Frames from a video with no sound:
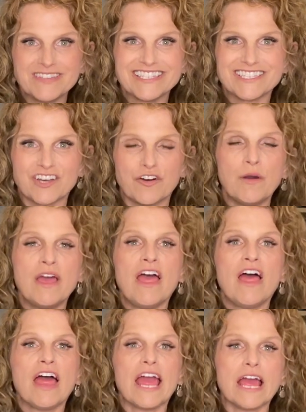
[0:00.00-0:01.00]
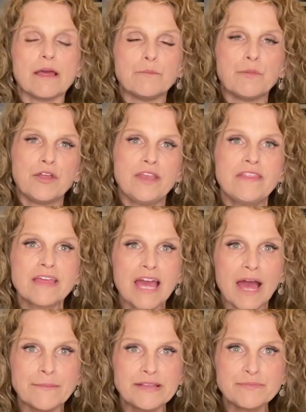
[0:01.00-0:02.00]
So put in the
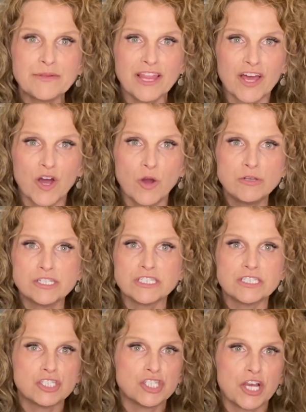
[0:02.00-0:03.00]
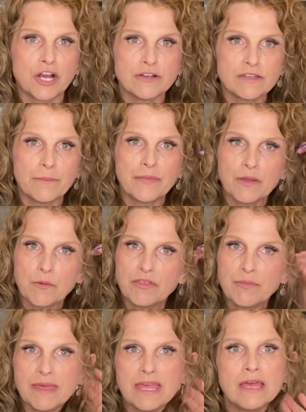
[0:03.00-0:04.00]
comments below, just share something
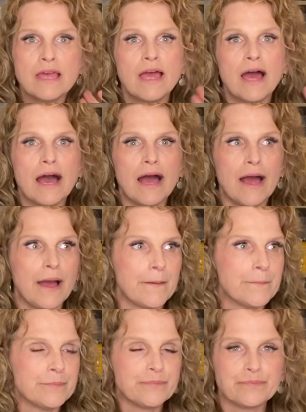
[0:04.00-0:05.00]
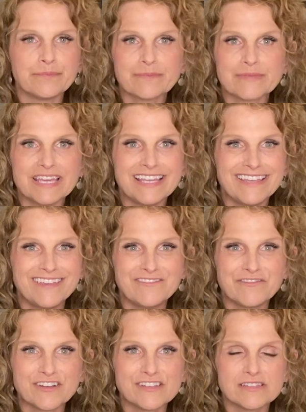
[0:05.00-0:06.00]
with me. Any
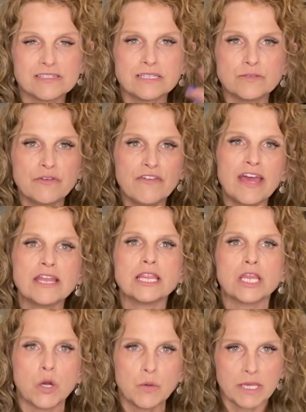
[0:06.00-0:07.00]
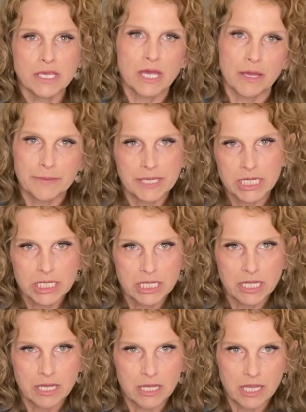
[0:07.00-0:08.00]
fresh, since we've had Loki come here,
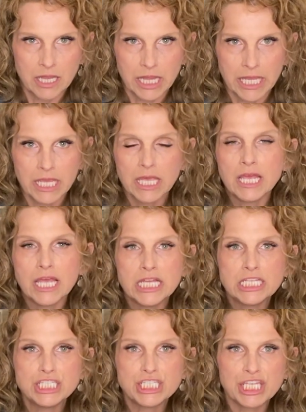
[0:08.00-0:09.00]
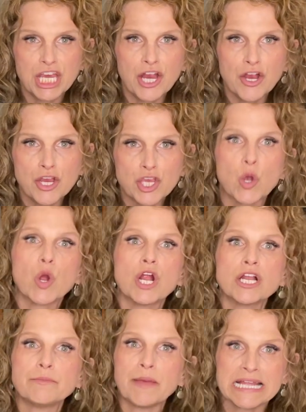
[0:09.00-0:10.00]
like share
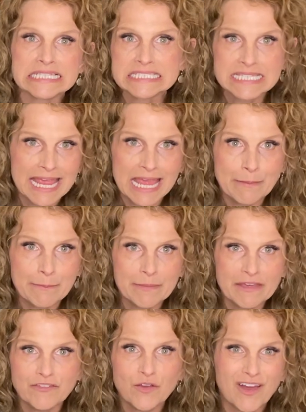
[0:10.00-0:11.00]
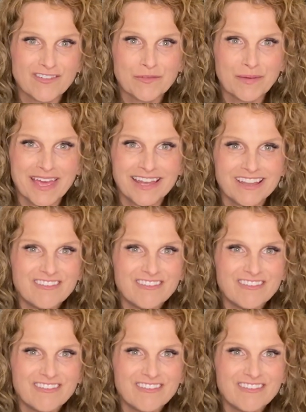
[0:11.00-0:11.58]
your pet's name if you have a pet.